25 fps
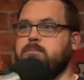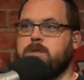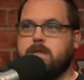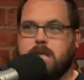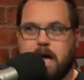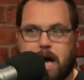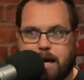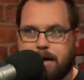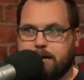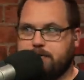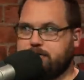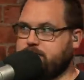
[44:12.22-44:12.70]

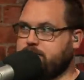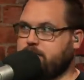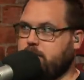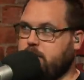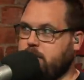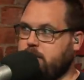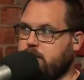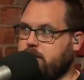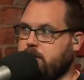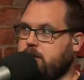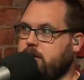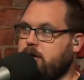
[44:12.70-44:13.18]
not a
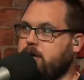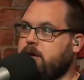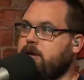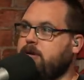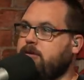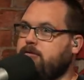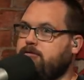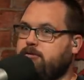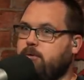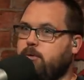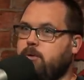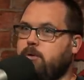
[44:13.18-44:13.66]
starter
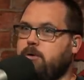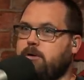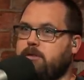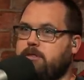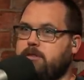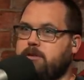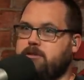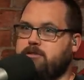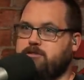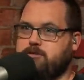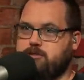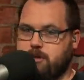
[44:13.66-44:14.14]
for
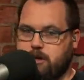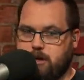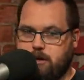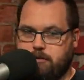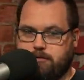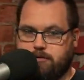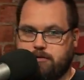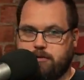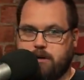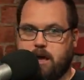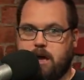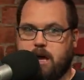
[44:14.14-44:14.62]
the
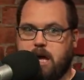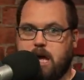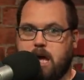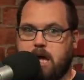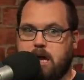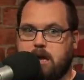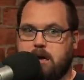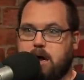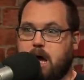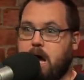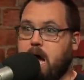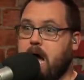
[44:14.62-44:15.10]
Chiefs.
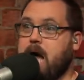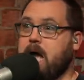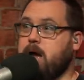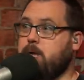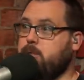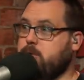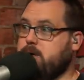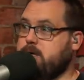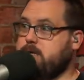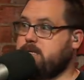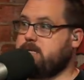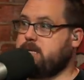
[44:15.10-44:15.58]
And I
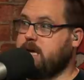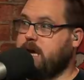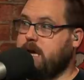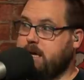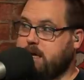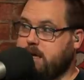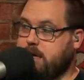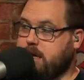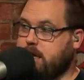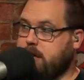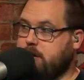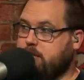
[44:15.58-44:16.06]
would
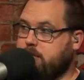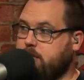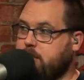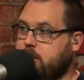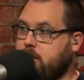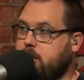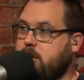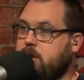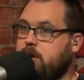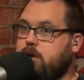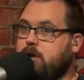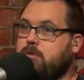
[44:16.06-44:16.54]
take him
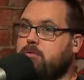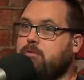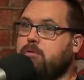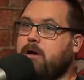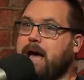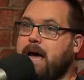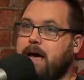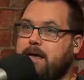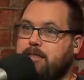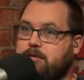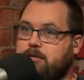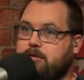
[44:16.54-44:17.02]

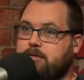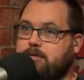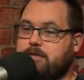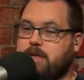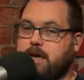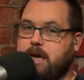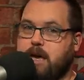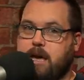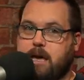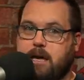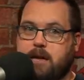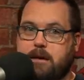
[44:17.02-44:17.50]
rather
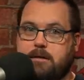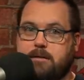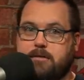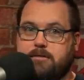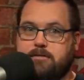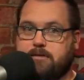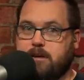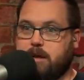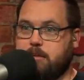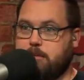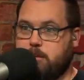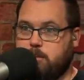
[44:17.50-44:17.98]
than
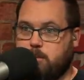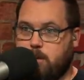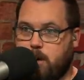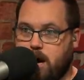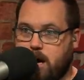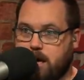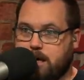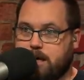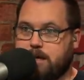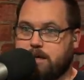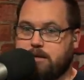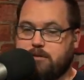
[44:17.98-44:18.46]
Sammy
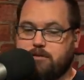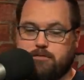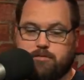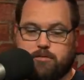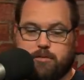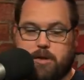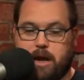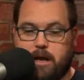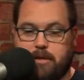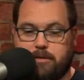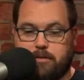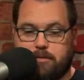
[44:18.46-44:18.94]
Watkins,
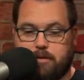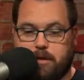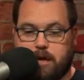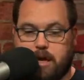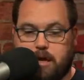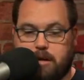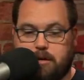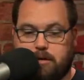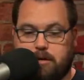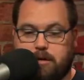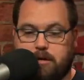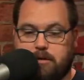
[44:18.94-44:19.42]
rather
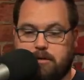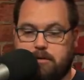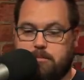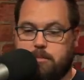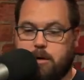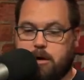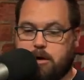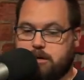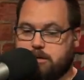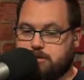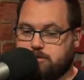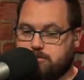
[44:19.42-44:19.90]
than
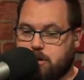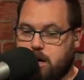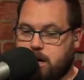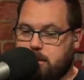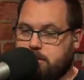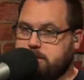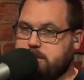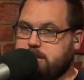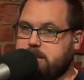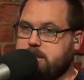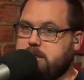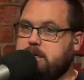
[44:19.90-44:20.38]
Demarcus
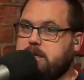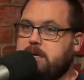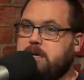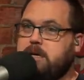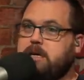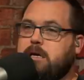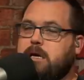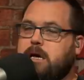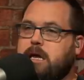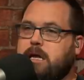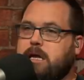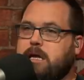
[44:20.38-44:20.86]
Robinson.
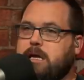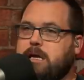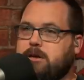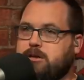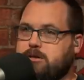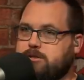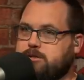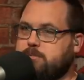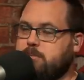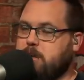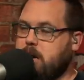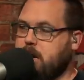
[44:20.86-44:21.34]
And
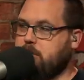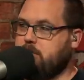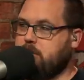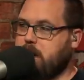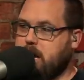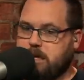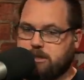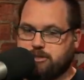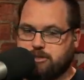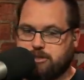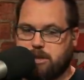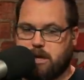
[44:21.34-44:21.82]
here's my
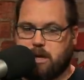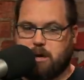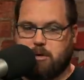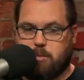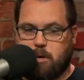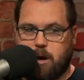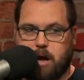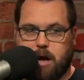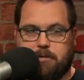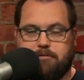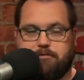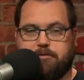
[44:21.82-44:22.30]
rationale
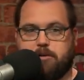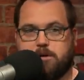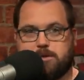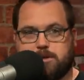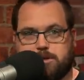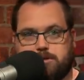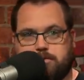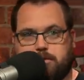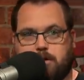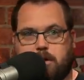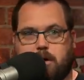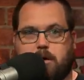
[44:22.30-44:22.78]
why.
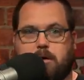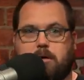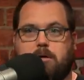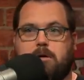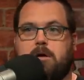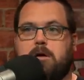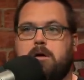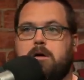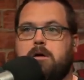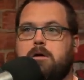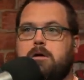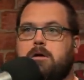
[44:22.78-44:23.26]
First of all,